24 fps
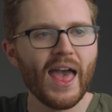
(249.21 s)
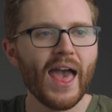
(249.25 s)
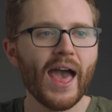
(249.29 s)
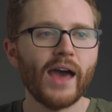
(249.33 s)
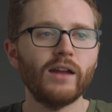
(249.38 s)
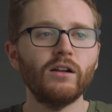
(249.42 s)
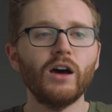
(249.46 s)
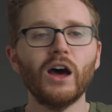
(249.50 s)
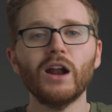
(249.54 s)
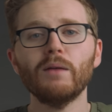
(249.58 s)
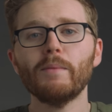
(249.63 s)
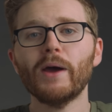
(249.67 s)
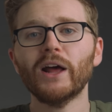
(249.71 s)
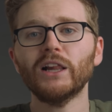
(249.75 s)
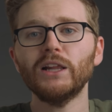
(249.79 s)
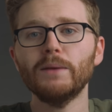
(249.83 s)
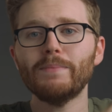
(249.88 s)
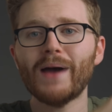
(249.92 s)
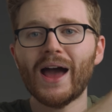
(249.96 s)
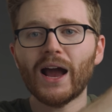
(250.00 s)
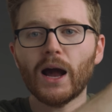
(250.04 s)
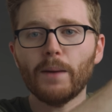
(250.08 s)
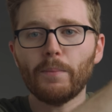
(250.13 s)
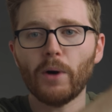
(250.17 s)
and automatically
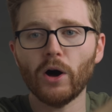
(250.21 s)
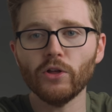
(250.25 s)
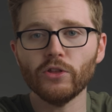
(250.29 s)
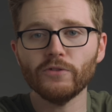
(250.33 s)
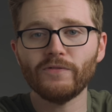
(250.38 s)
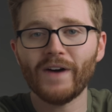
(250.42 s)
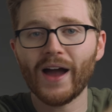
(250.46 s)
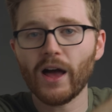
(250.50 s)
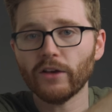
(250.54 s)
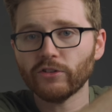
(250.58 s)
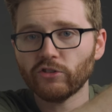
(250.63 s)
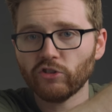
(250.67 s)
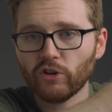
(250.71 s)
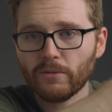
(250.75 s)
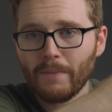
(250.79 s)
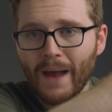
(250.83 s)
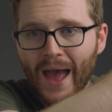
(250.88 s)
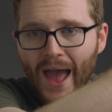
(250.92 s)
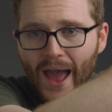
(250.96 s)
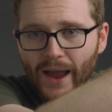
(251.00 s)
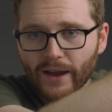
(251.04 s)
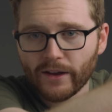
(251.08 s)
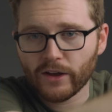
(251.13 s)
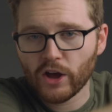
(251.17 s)
backup all the files in your
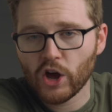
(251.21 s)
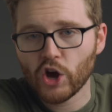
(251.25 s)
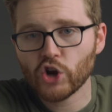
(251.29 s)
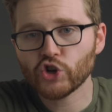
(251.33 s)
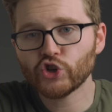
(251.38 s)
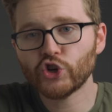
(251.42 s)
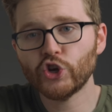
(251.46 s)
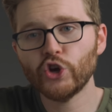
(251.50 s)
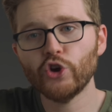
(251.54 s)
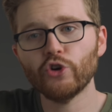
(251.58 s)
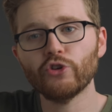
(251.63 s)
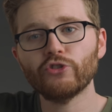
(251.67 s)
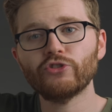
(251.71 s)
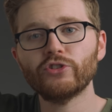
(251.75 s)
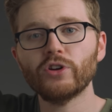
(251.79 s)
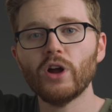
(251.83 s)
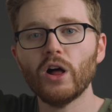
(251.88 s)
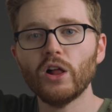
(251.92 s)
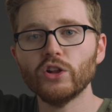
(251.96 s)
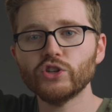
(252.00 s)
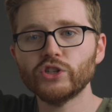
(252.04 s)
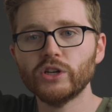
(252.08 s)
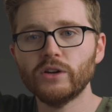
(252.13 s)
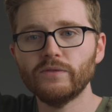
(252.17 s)
Mac to your
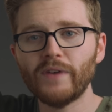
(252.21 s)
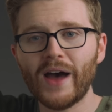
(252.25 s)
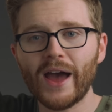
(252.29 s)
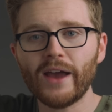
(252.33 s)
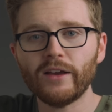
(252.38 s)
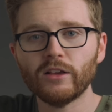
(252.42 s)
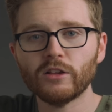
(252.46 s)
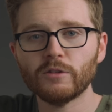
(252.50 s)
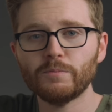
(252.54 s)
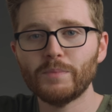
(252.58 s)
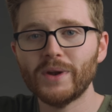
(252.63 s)
Synology device.